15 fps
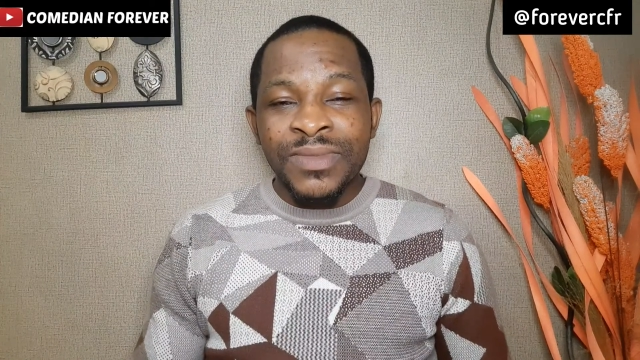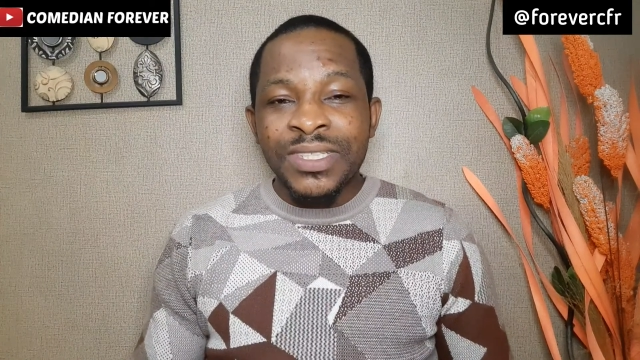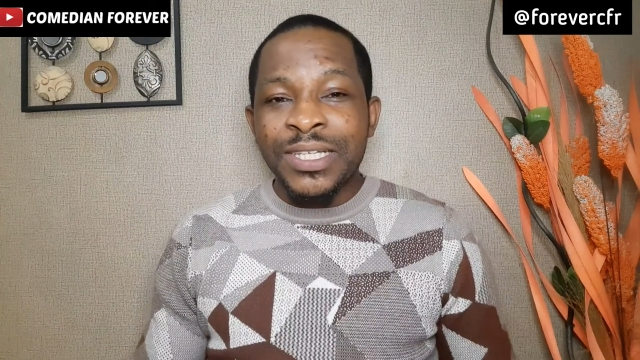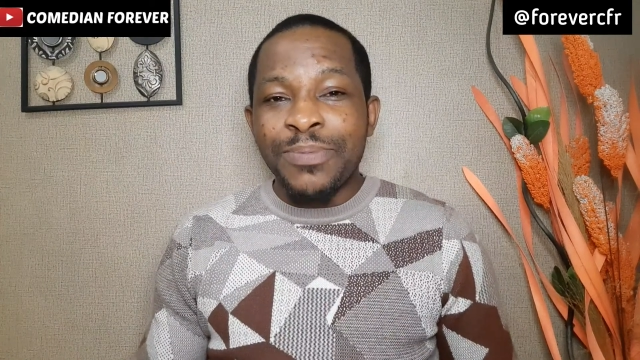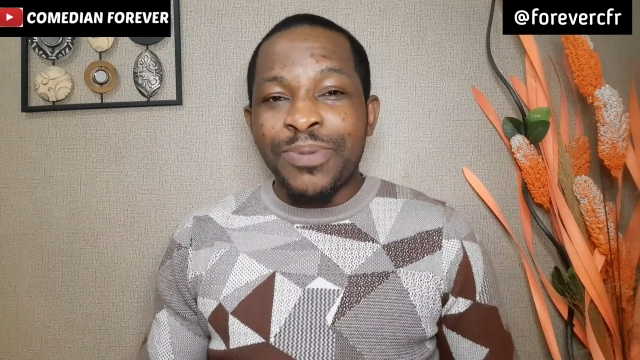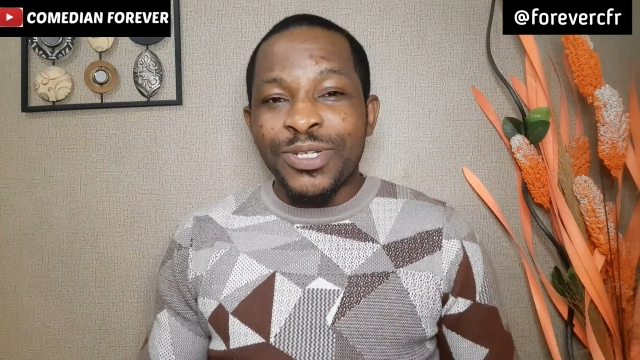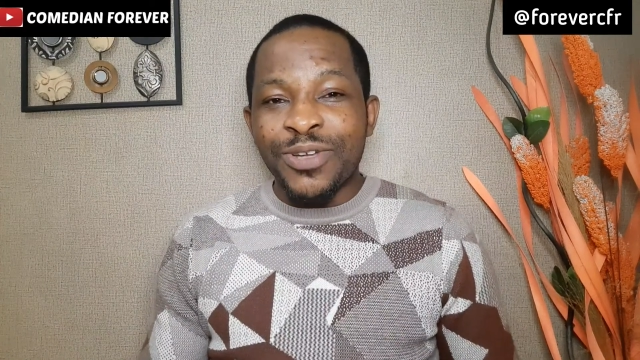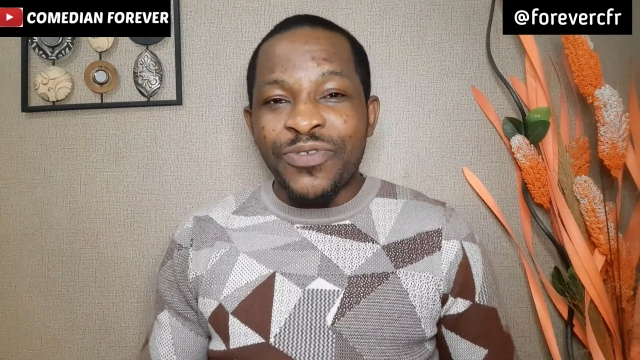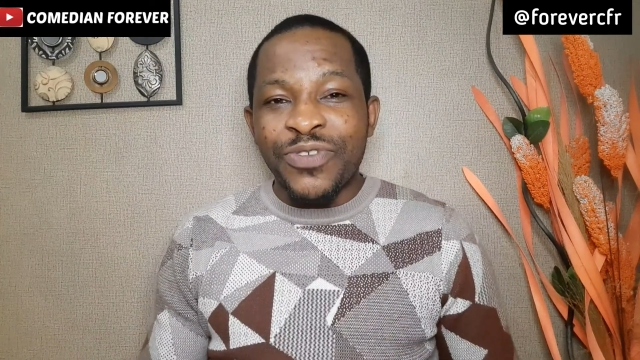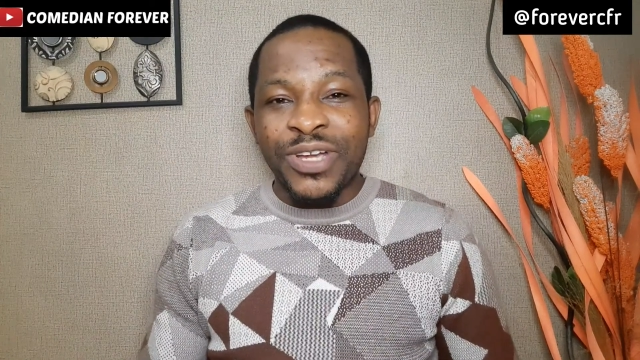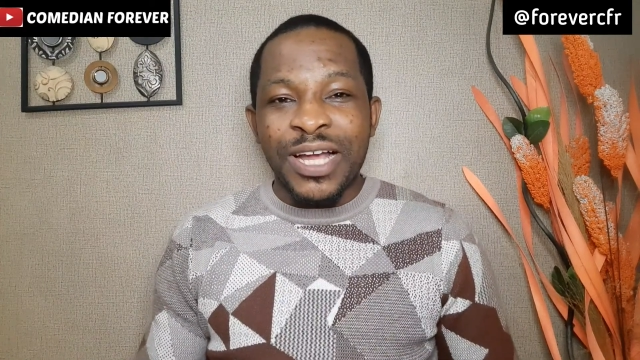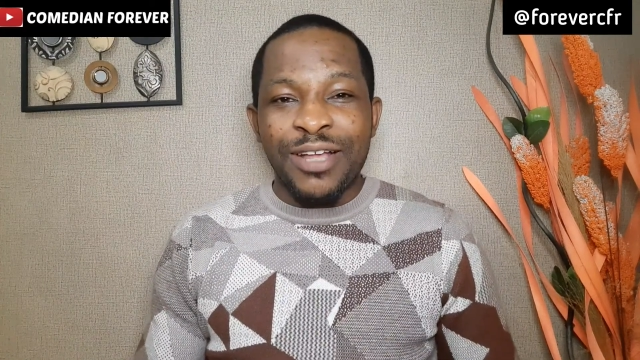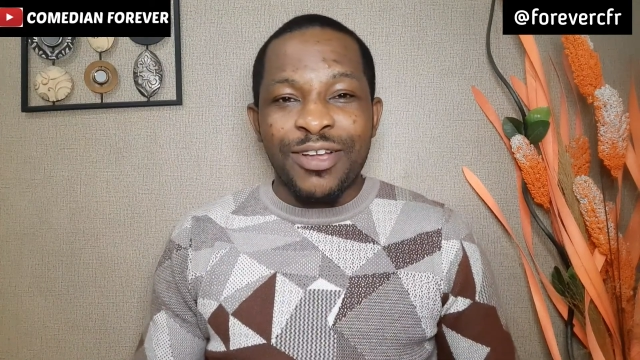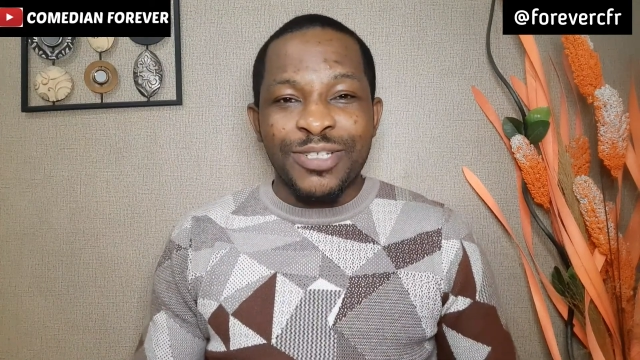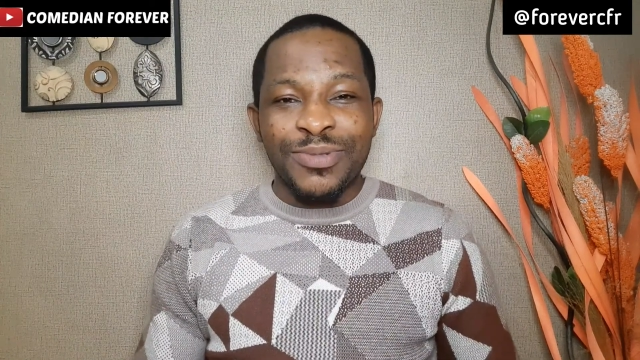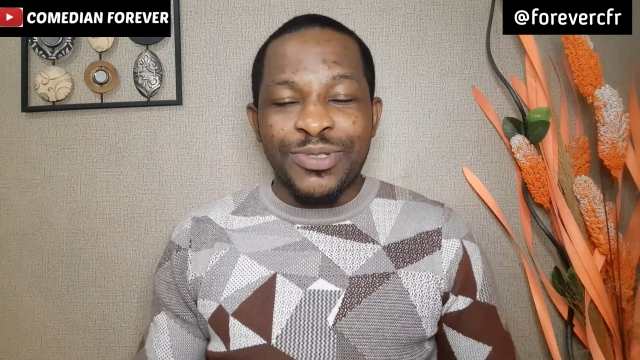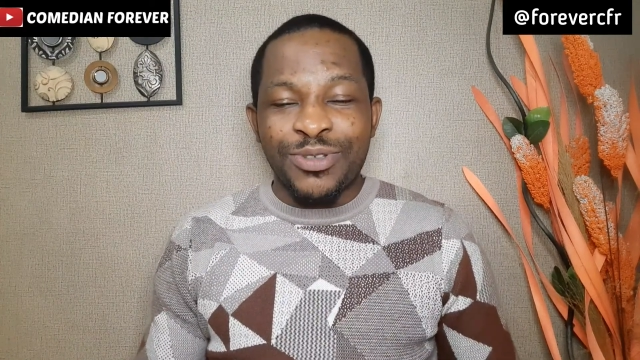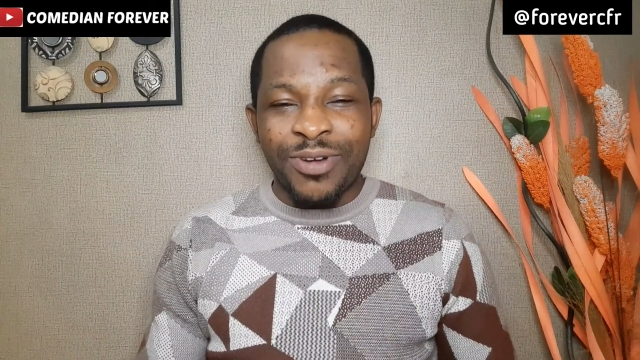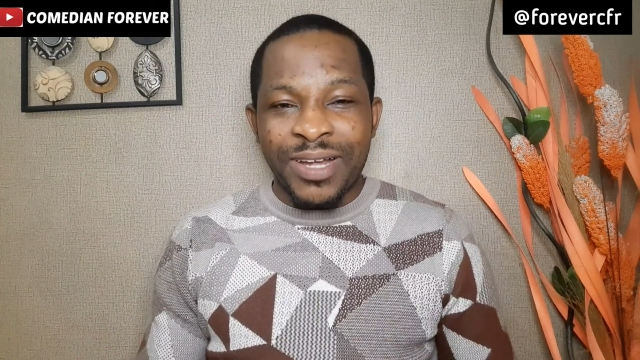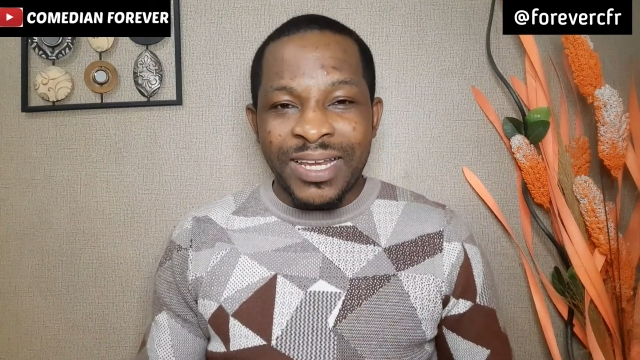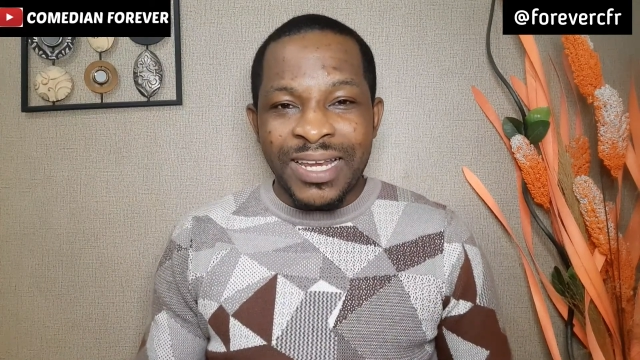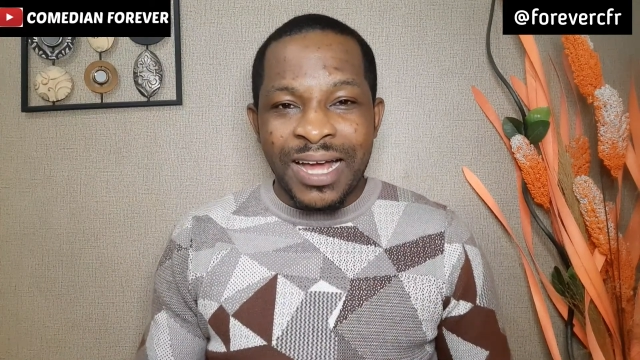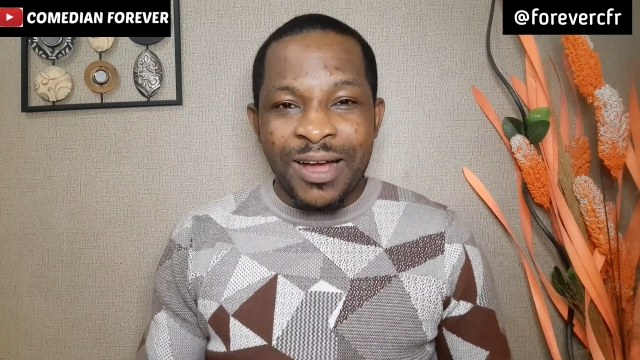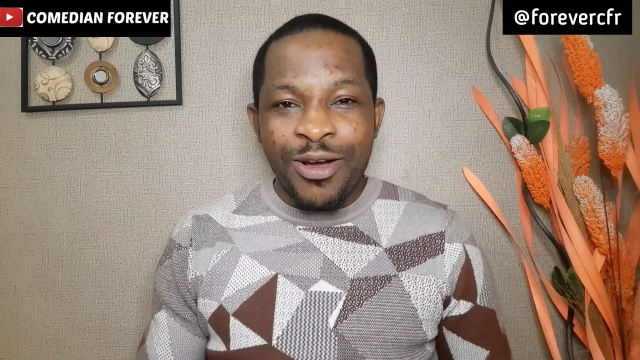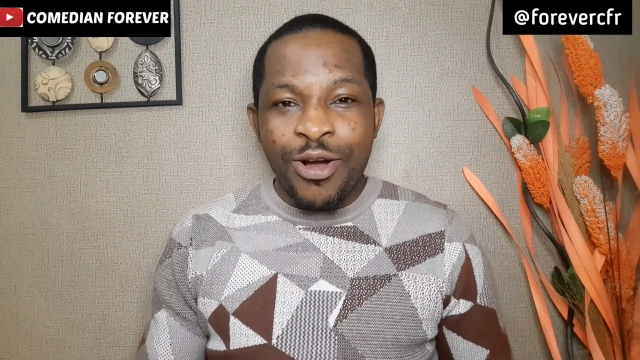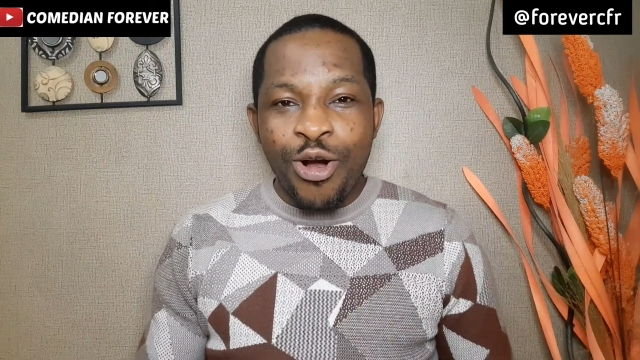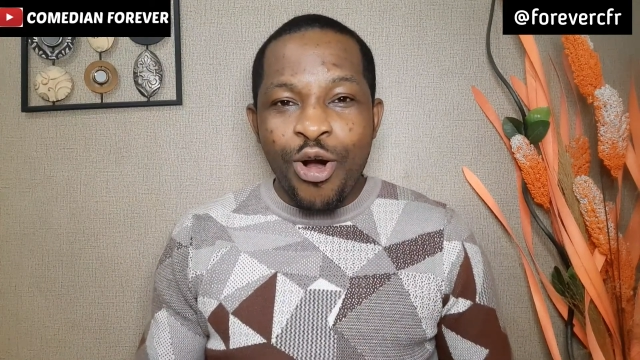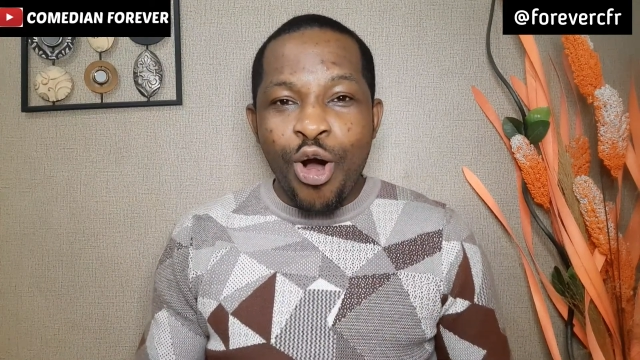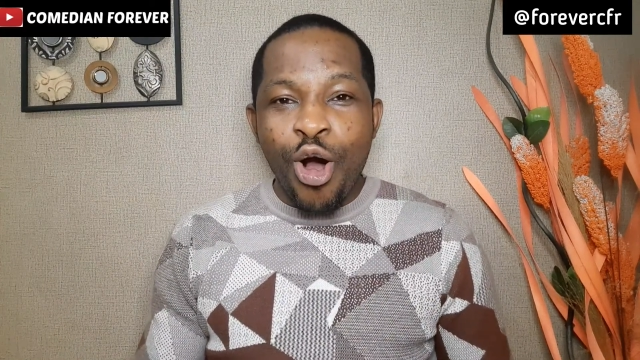The both of you can just be talking now.